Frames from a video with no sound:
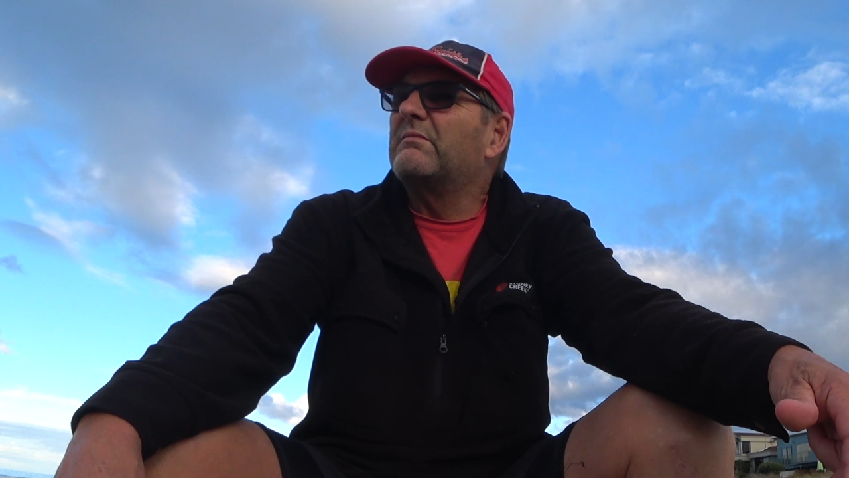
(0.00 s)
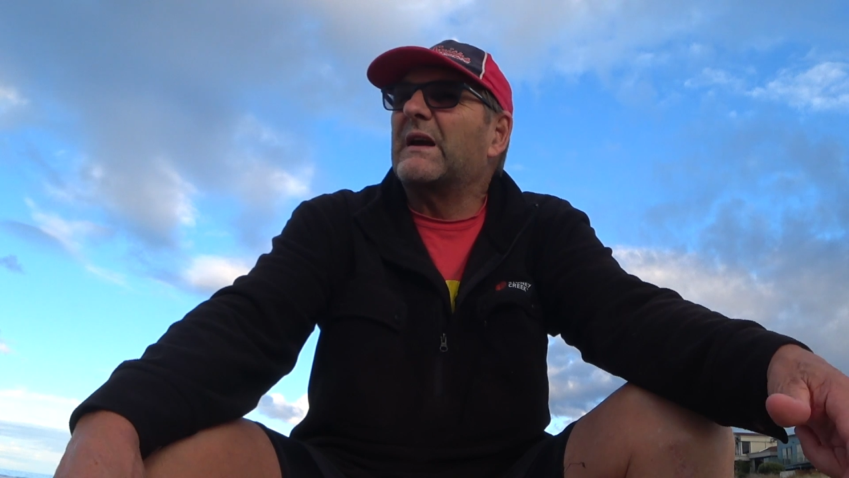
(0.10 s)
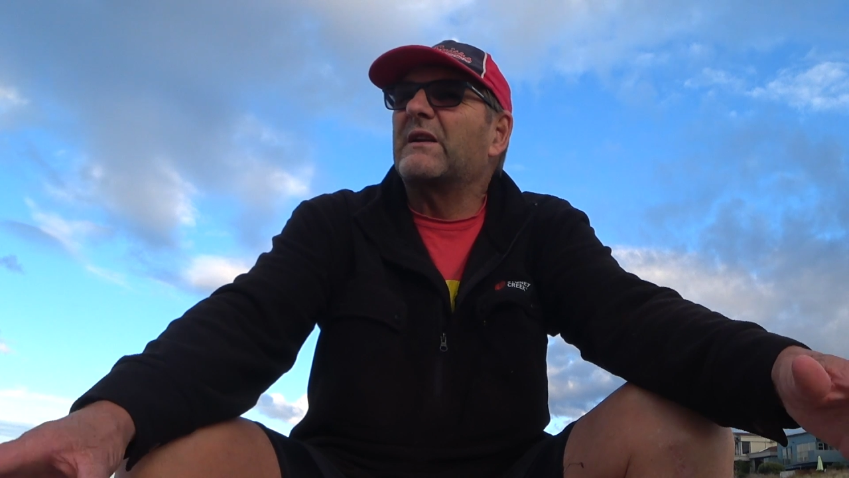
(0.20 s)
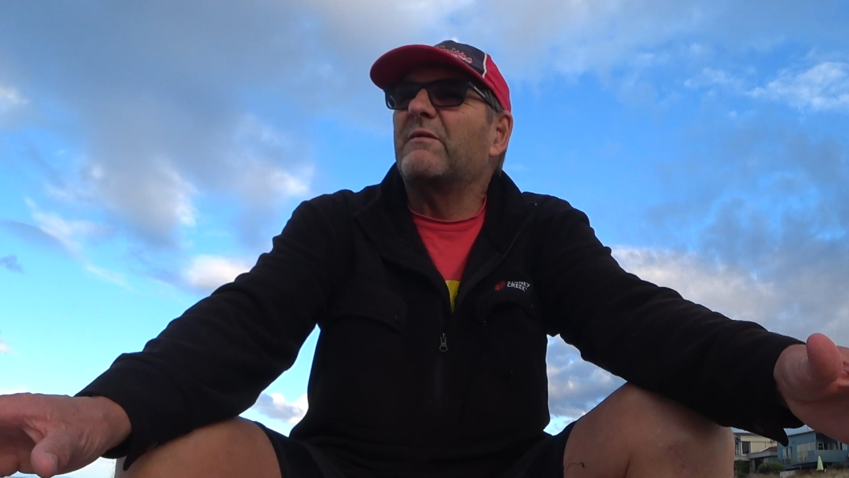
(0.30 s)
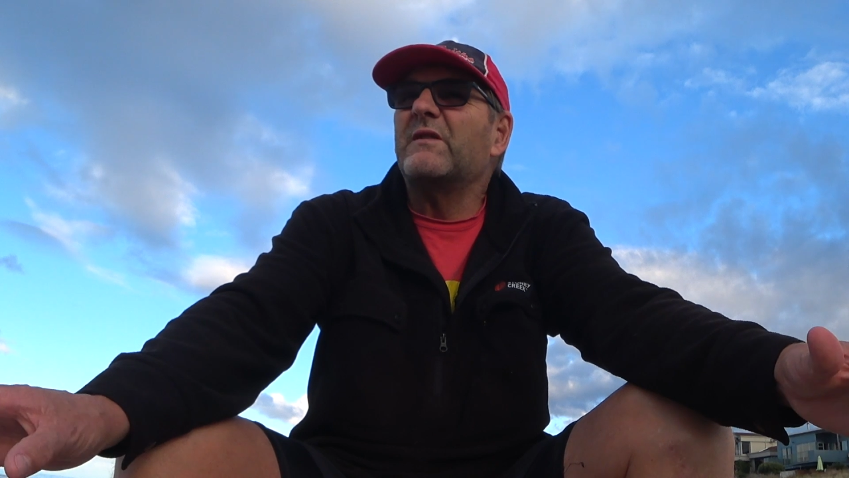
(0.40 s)

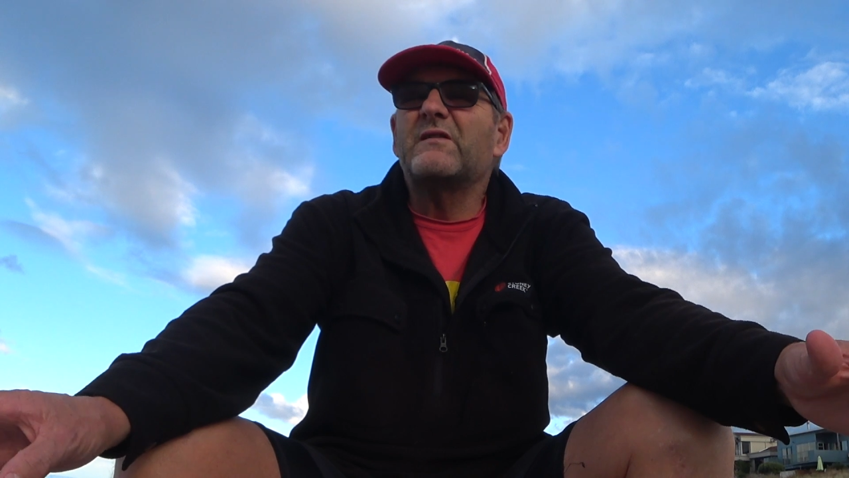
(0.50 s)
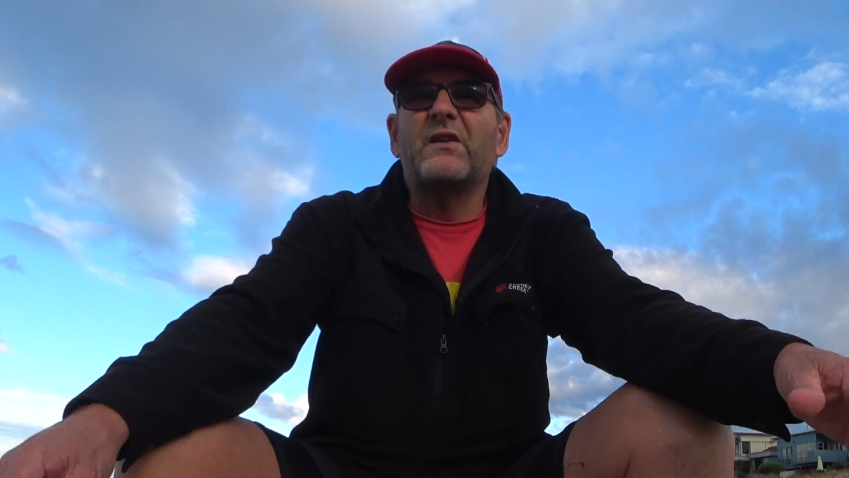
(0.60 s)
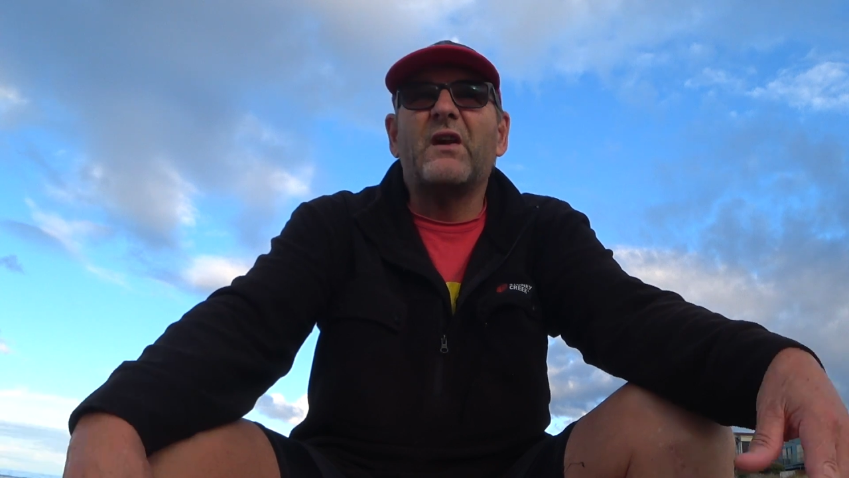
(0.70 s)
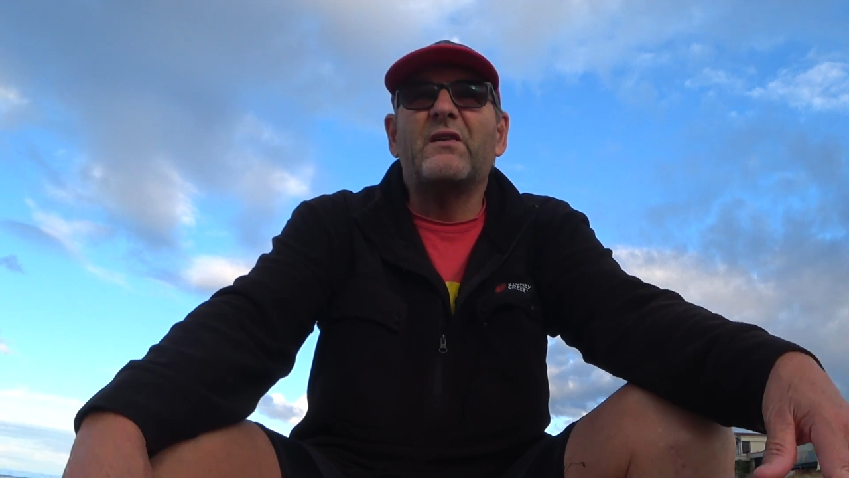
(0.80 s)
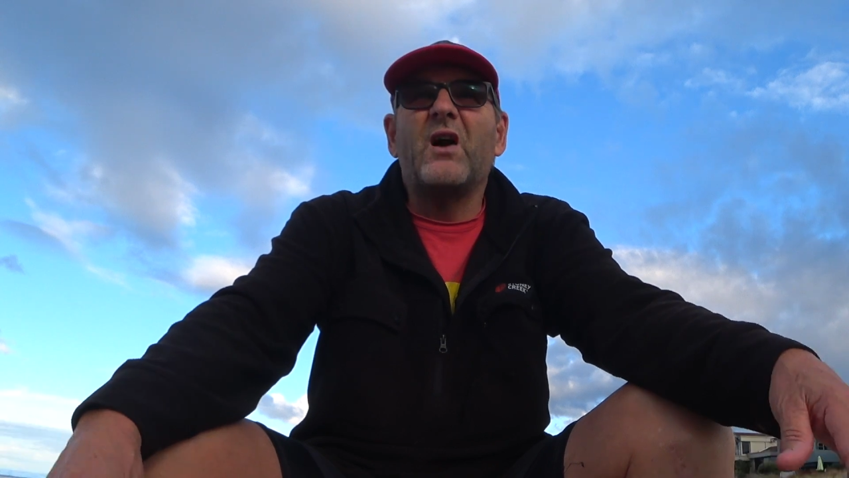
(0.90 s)
make a difference, I
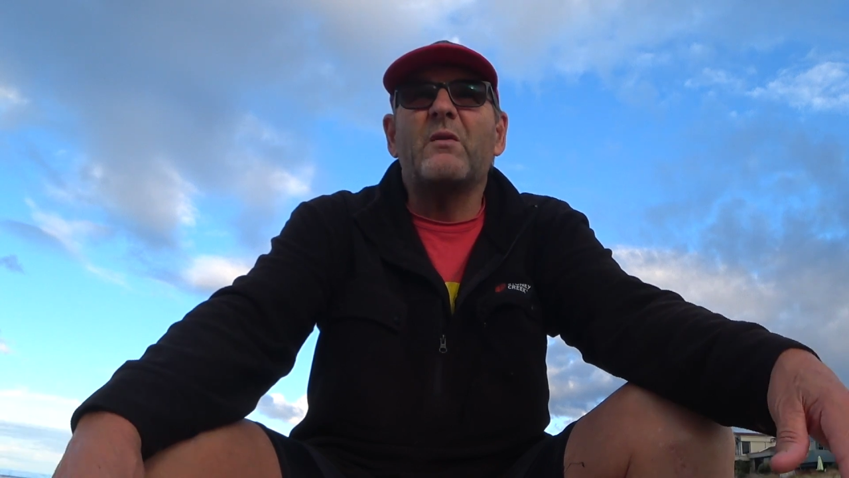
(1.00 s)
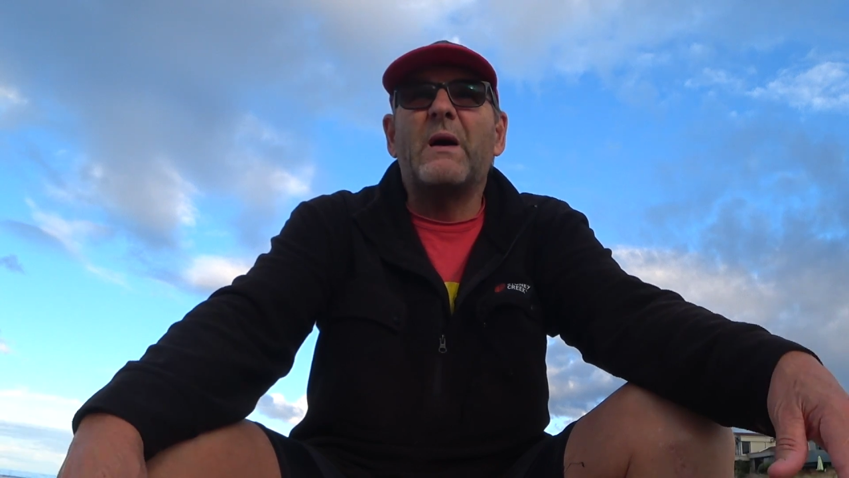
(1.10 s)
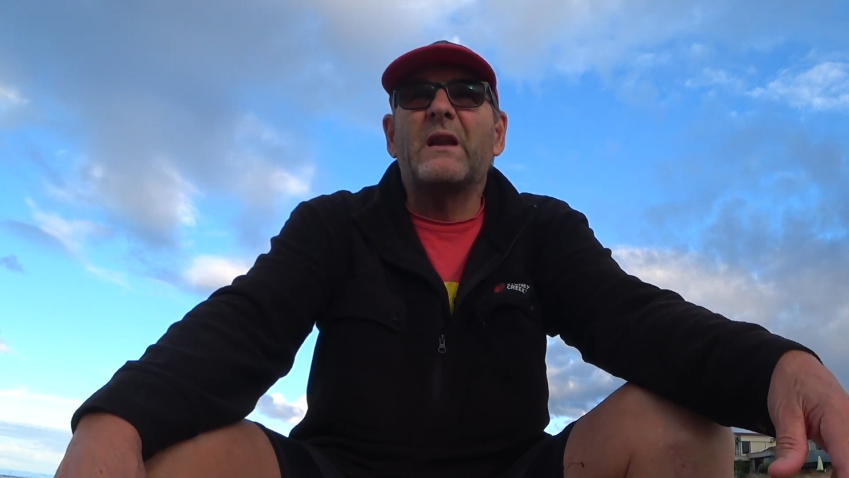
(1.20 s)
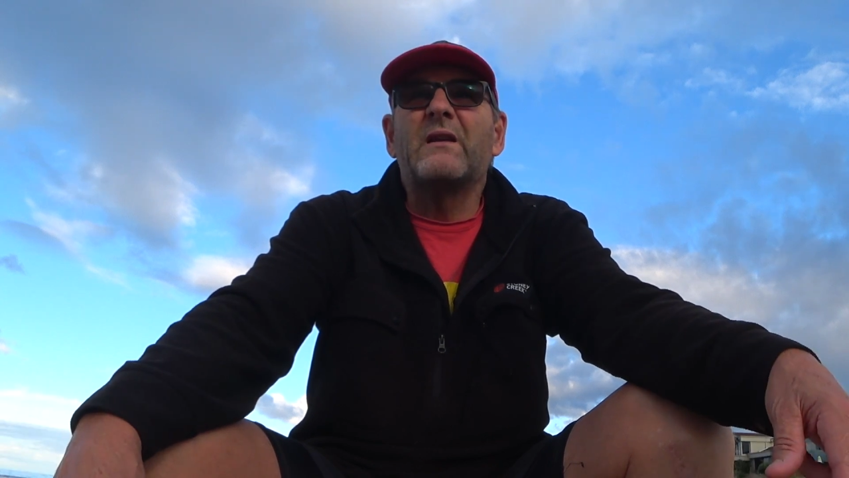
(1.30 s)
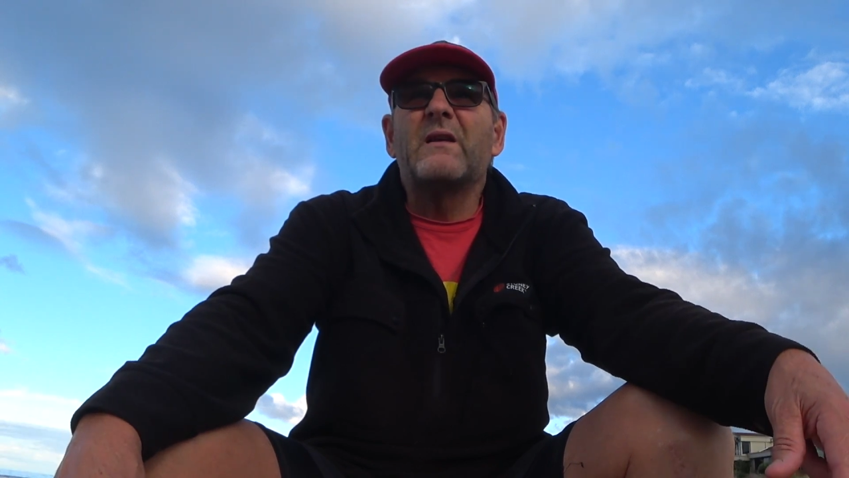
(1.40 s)
don't know, but